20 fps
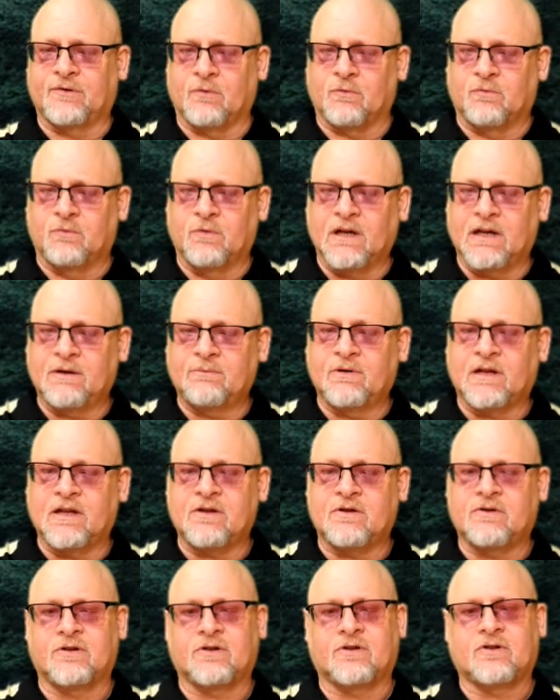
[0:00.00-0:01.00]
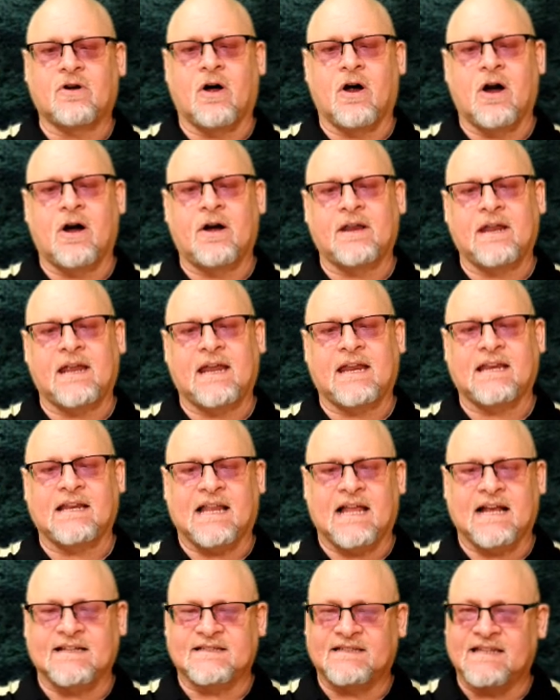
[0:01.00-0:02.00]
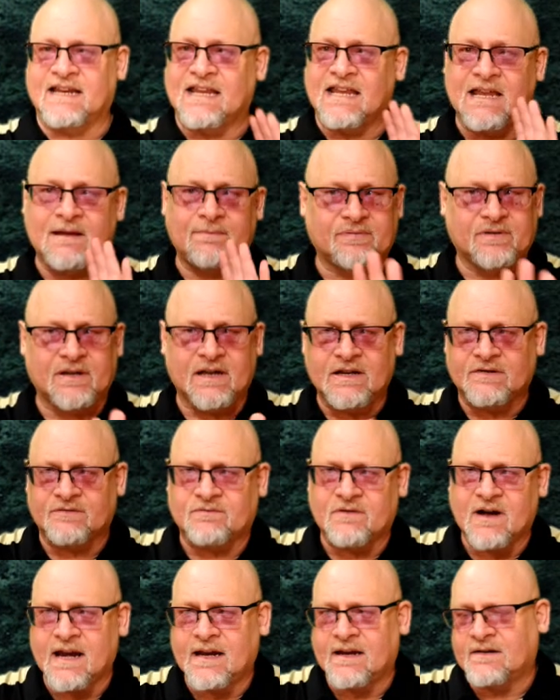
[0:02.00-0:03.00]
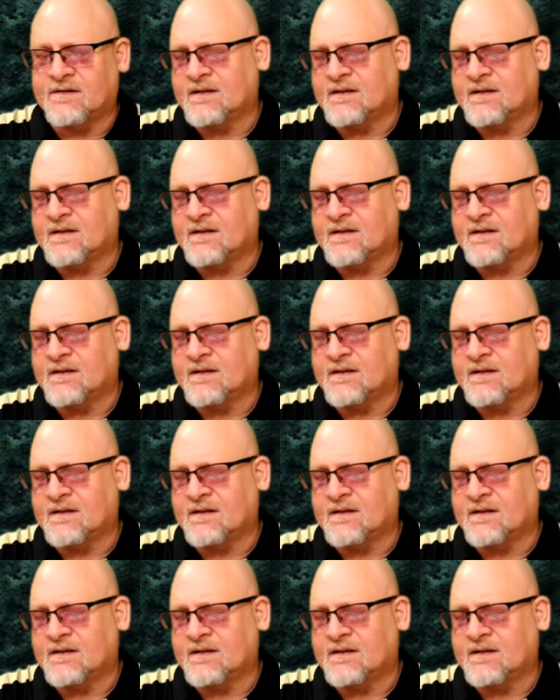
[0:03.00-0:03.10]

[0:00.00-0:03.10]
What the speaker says: So really, really good card. And like I said, he plays right